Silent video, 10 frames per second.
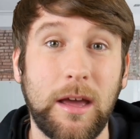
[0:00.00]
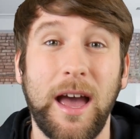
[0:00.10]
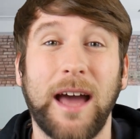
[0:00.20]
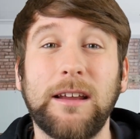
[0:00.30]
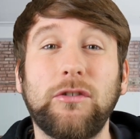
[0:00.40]

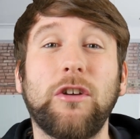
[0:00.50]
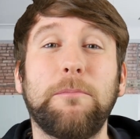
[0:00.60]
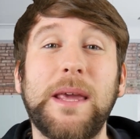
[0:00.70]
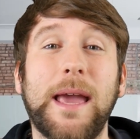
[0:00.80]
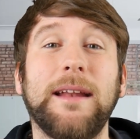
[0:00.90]
And it should
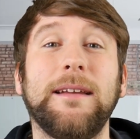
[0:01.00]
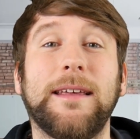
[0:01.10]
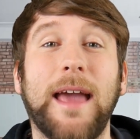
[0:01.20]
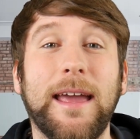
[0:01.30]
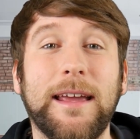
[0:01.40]
be
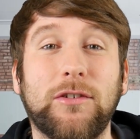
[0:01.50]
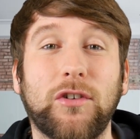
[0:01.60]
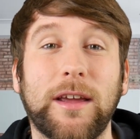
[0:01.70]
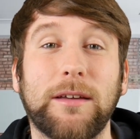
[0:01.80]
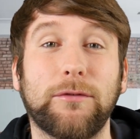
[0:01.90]

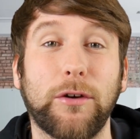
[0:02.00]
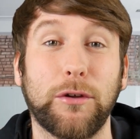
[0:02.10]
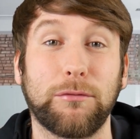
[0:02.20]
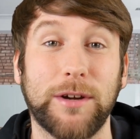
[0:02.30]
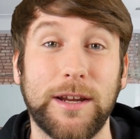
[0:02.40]
engaging for
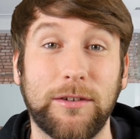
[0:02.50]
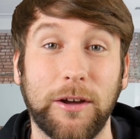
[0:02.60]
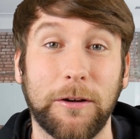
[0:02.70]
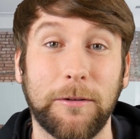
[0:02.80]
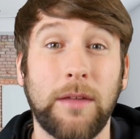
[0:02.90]
the
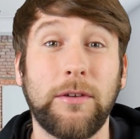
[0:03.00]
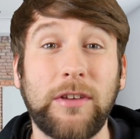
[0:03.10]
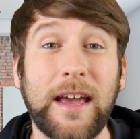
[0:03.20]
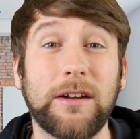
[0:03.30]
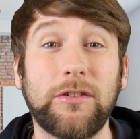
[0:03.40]
reader. The
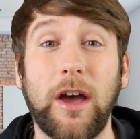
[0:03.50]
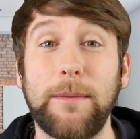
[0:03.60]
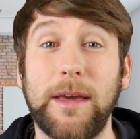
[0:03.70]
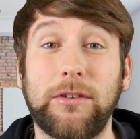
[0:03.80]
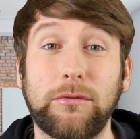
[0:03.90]
second
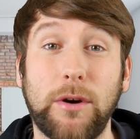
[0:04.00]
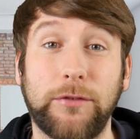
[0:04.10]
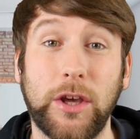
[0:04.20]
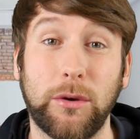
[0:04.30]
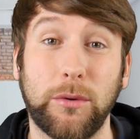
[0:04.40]
type is a
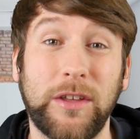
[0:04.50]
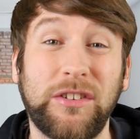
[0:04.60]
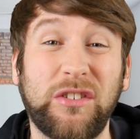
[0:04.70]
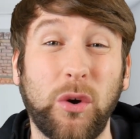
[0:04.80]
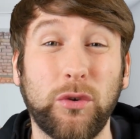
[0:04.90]
review. This
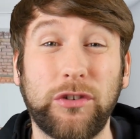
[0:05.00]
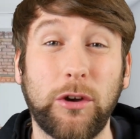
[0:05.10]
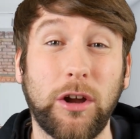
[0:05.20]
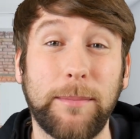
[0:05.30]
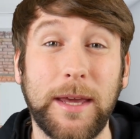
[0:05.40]
is also
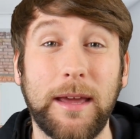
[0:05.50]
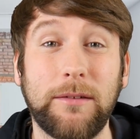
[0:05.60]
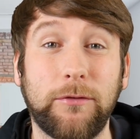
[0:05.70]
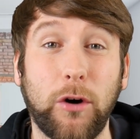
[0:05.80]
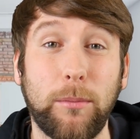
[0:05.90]
going to be
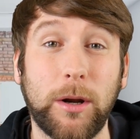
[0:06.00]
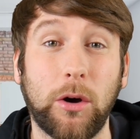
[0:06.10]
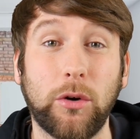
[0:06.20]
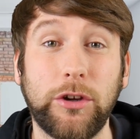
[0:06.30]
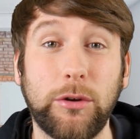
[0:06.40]
informal
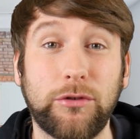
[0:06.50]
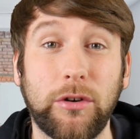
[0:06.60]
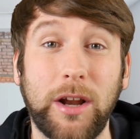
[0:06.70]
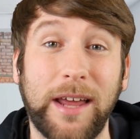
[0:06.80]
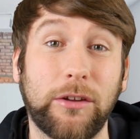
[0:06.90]
or
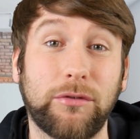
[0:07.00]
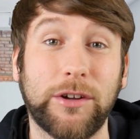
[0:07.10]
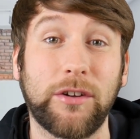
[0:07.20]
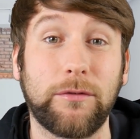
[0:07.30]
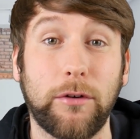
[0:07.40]
neutral and is
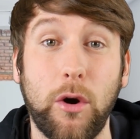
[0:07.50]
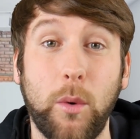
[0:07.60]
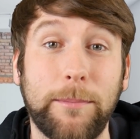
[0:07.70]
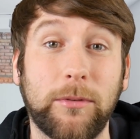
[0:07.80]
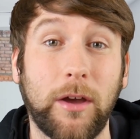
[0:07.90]
written for a
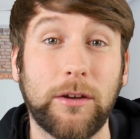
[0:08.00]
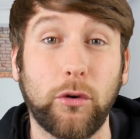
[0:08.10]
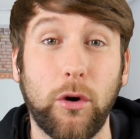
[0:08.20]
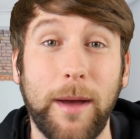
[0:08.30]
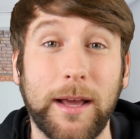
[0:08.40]
website
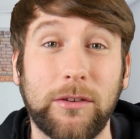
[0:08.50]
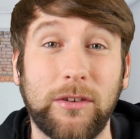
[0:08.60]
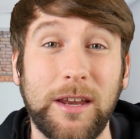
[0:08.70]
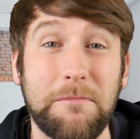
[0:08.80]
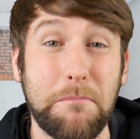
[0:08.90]
or a
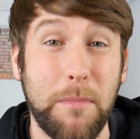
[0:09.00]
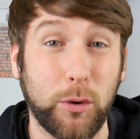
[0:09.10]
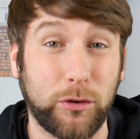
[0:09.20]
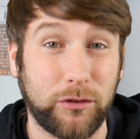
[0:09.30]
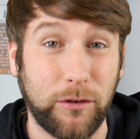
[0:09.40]
magazine
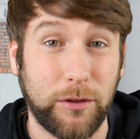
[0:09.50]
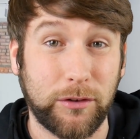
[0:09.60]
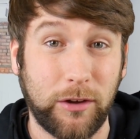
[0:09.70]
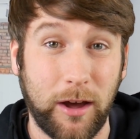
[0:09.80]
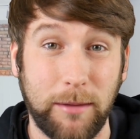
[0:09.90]
most of the
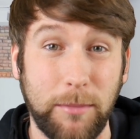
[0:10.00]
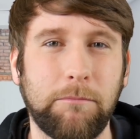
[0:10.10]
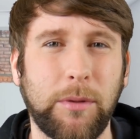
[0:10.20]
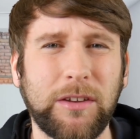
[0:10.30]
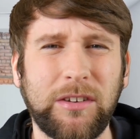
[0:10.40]
time.
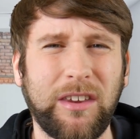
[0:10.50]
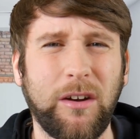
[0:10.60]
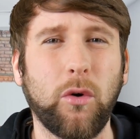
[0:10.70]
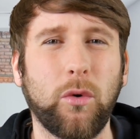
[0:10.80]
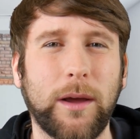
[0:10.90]
But this
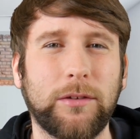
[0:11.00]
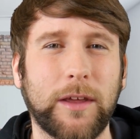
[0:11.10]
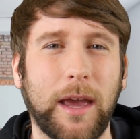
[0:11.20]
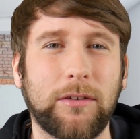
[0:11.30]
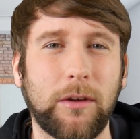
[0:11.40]
isn't always the
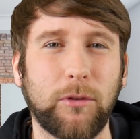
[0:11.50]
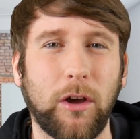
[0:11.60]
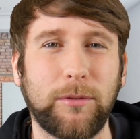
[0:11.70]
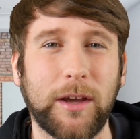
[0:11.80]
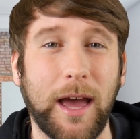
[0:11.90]
case,
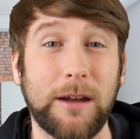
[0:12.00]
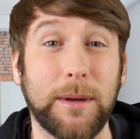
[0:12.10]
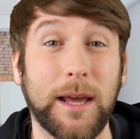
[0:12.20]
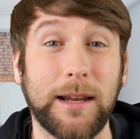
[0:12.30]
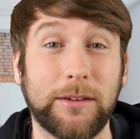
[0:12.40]
sometimes it can
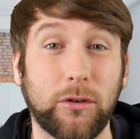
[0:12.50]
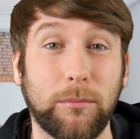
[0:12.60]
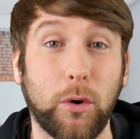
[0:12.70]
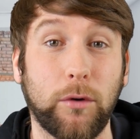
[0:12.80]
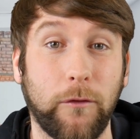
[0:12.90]
be a little
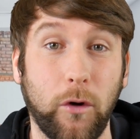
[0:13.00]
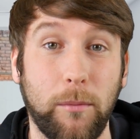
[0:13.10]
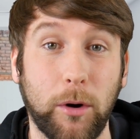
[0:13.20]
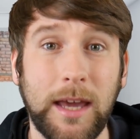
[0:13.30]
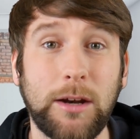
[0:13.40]
more
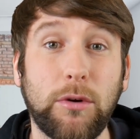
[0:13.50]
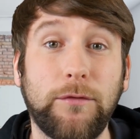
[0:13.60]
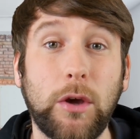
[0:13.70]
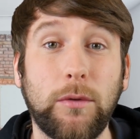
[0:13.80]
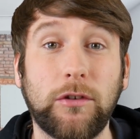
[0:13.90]
formal. In a
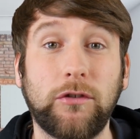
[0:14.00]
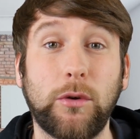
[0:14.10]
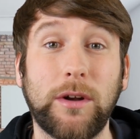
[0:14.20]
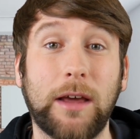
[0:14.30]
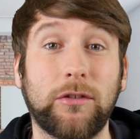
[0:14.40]
review, the
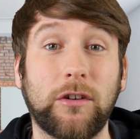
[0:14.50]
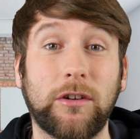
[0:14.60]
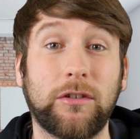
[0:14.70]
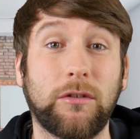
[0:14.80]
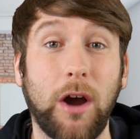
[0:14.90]
student has to
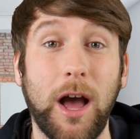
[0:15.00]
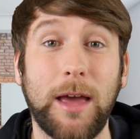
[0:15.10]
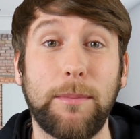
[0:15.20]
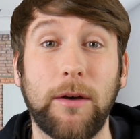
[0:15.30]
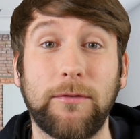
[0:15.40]

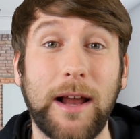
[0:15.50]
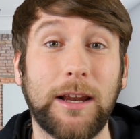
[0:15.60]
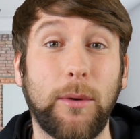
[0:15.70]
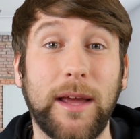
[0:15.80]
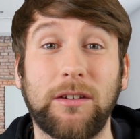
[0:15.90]
describe,
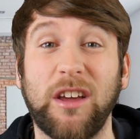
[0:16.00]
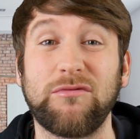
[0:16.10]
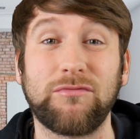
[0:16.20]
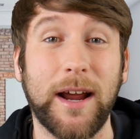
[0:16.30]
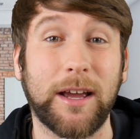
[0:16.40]
evaluate,
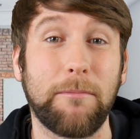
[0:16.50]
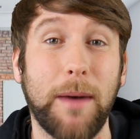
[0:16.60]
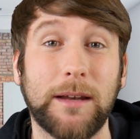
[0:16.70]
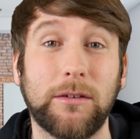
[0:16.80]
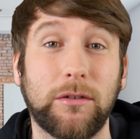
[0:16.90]
and
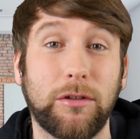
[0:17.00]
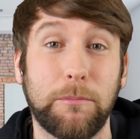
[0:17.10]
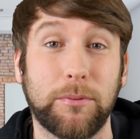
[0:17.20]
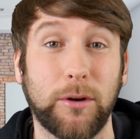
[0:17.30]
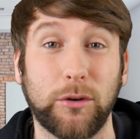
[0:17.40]
recommend the
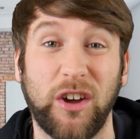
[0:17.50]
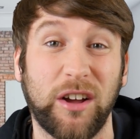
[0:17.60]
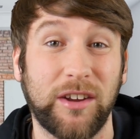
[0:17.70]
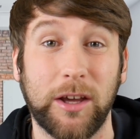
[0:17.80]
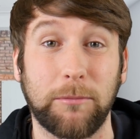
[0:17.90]

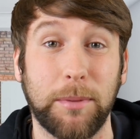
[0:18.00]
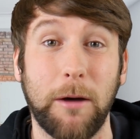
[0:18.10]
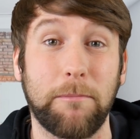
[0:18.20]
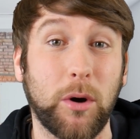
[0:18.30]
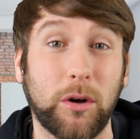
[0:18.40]
product. It could be
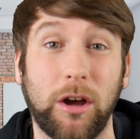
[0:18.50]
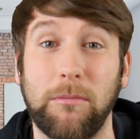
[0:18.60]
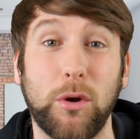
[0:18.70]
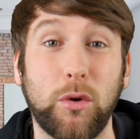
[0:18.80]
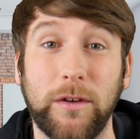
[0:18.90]
a book, a
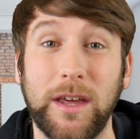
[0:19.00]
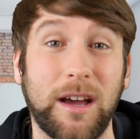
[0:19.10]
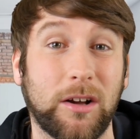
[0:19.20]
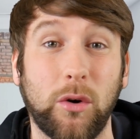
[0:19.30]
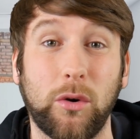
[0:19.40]
movie,
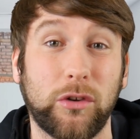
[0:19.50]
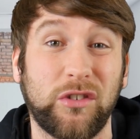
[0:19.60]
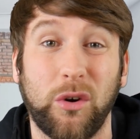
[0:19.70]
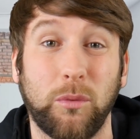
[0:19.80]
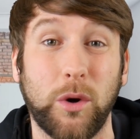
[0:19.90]
a course,
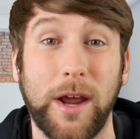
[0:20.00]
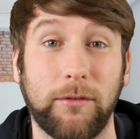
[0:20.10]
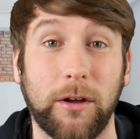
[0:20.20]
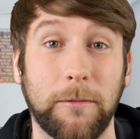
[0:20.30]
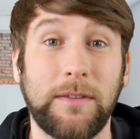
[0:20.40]
or
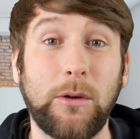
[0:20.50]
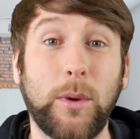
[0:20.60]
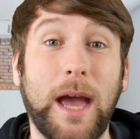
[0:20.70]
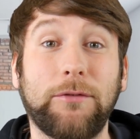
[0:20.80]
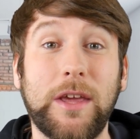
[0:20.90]
whatever. Then
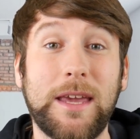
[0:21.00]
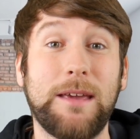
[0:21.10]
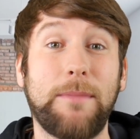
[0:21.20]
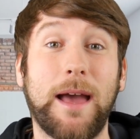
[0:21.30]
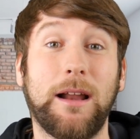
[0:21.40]
we have the
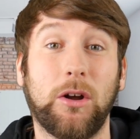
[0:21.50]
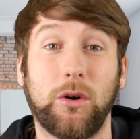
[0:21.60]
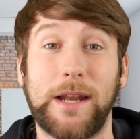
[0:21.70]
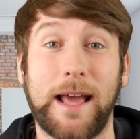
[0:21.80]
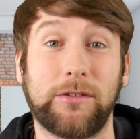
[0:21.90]
email
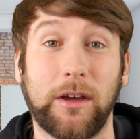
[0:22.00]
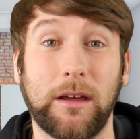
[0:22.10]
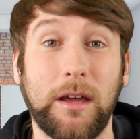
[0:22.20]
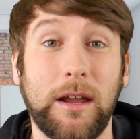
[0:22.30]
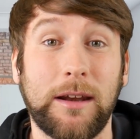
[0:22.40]
or letter.
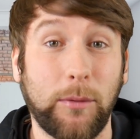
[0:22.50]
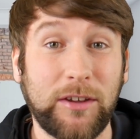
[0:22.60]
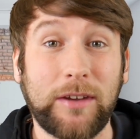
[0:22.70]
Now this